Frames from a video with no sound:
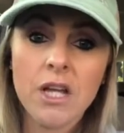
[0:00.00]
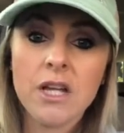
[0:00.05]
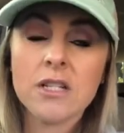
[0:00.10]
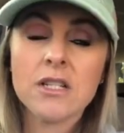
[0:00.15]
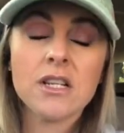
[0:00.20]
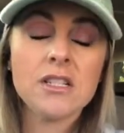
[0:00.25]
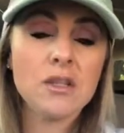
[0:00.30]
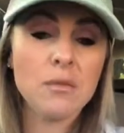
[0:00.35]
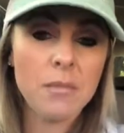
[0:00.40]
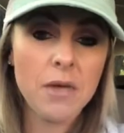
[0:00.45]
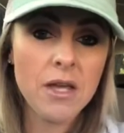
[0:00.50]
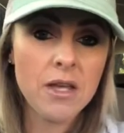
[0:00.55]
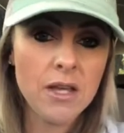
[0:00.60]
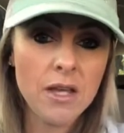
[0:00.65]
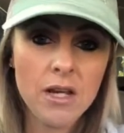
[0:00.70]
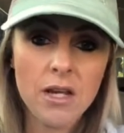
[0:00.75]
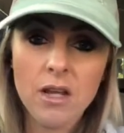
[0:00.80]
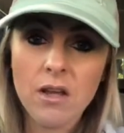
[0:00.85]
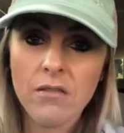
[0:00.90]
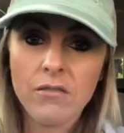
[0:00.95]
It doesn't make
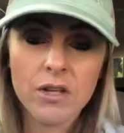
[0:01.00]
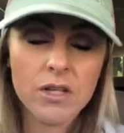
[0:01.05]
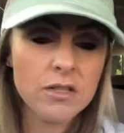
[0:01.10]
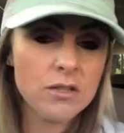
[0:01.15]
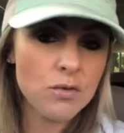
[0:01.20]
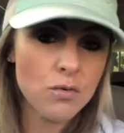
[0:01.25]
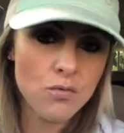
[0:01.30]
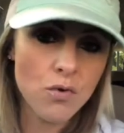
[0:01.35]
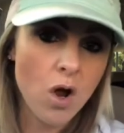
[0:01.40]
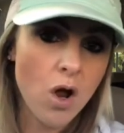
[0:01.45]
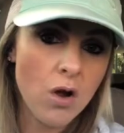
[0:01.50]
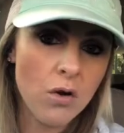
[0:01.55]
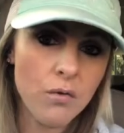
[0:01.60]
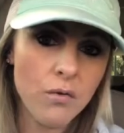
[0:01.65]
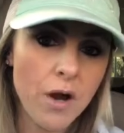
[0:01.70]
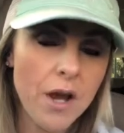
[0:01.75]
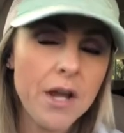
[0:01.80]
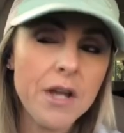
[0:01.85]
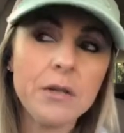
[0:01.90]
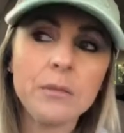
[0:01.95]
any of us wrong,
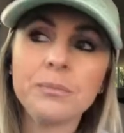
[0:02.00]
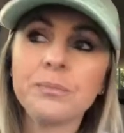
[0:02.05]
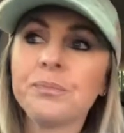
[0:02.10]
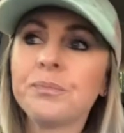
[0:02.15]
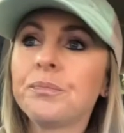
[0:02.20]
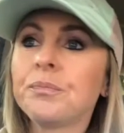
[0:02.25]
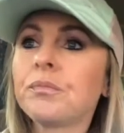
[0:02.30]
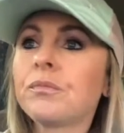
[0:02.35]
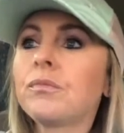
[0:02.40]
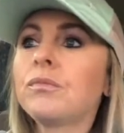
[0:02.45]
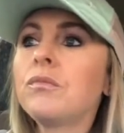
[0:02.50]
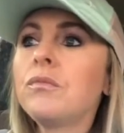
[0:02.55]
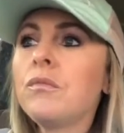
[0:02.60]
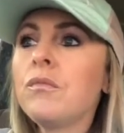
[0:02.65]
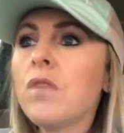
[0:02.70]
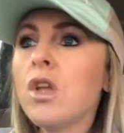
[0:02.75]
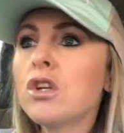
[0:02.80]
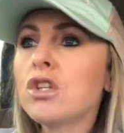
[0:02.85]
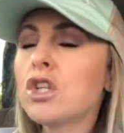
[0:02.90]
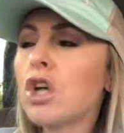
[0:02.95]
right?
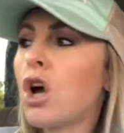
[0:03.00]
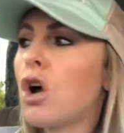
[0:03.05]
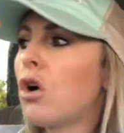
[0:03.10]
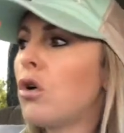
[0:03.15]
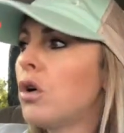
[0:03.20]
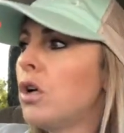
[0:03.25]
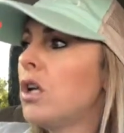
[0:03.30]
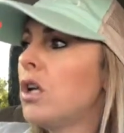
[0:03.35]
So,